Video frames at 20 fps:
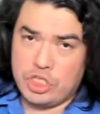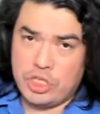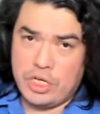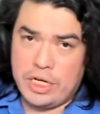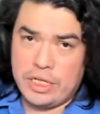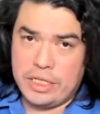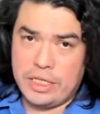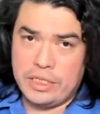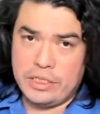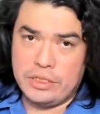like
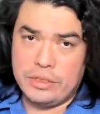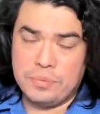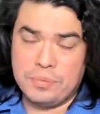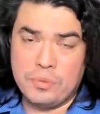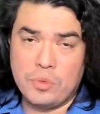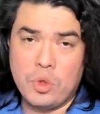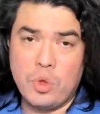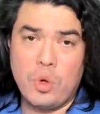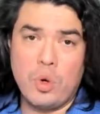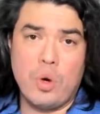this,
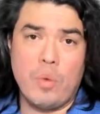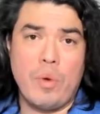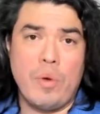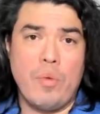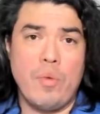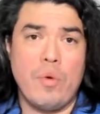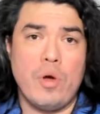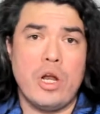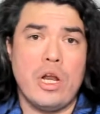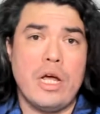or when we
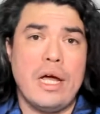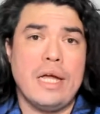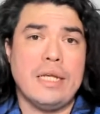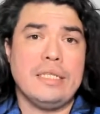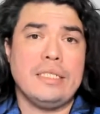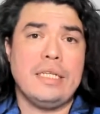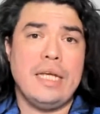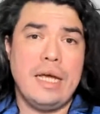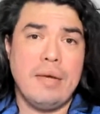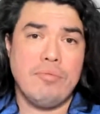want to
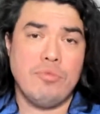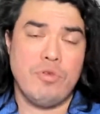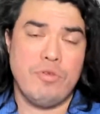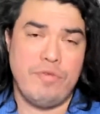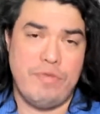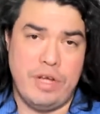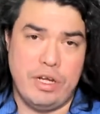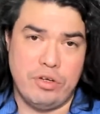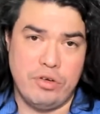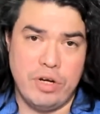attempt to
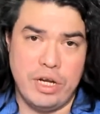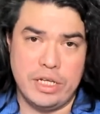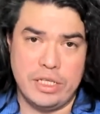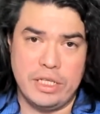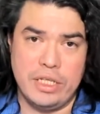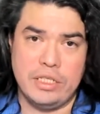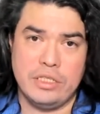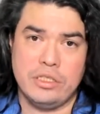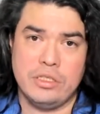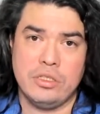factor like
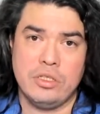this,